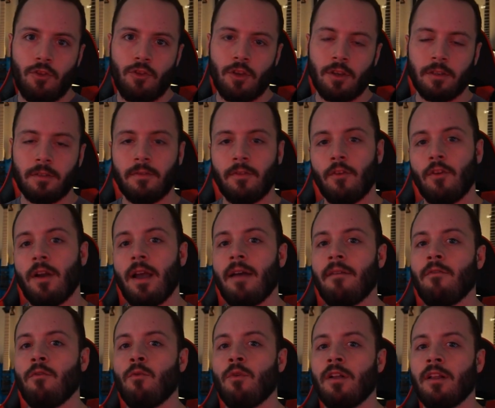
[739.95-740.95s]
Just for
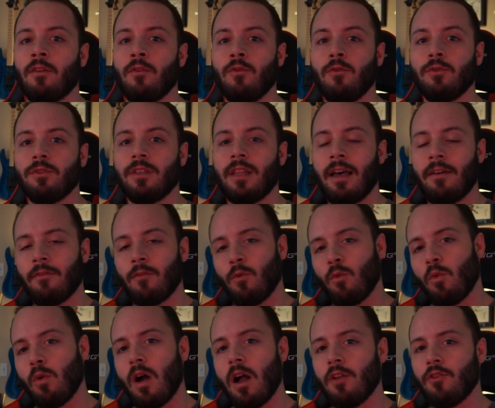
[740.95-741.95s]
everyone who's left
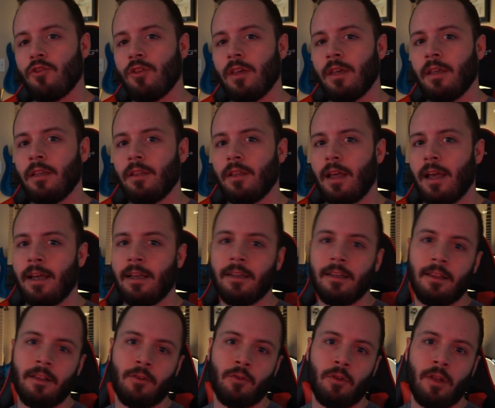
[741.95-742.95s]
watching, a
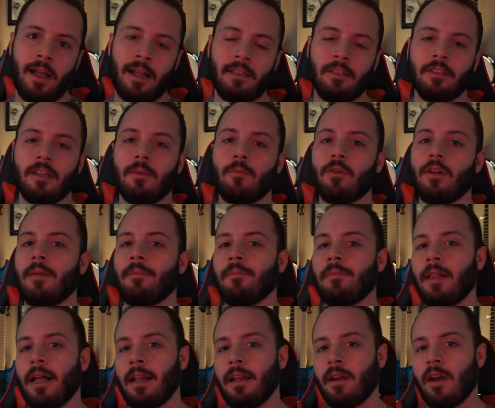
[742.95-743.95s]
little heads up what I'm
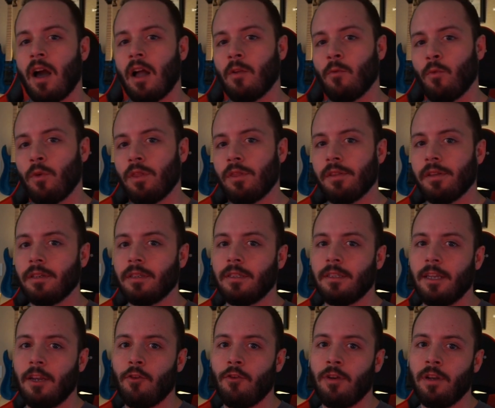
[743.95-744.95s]
planning on with this
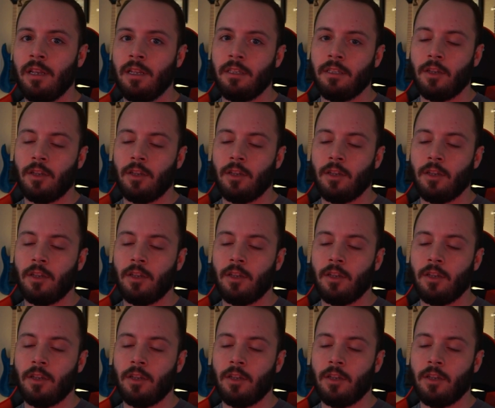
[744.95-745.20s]
series.